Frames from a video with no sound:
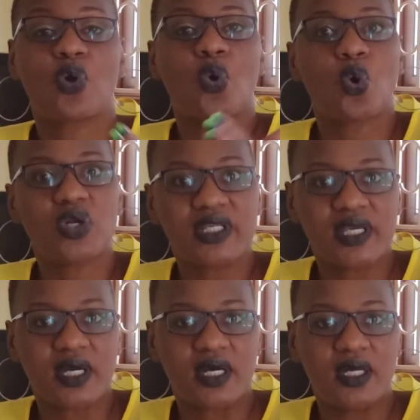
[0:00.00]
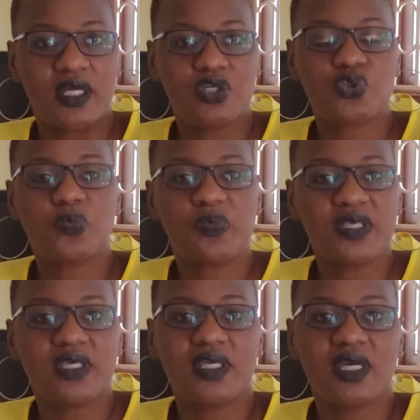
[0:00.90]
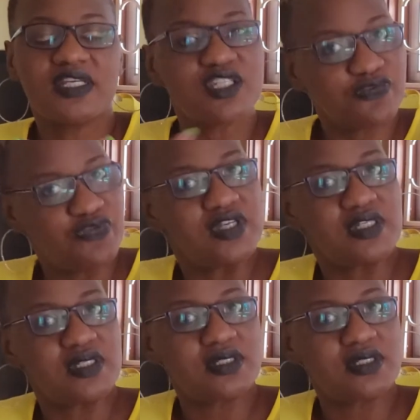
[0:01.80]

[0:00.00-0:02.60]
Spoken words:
whole year to be different.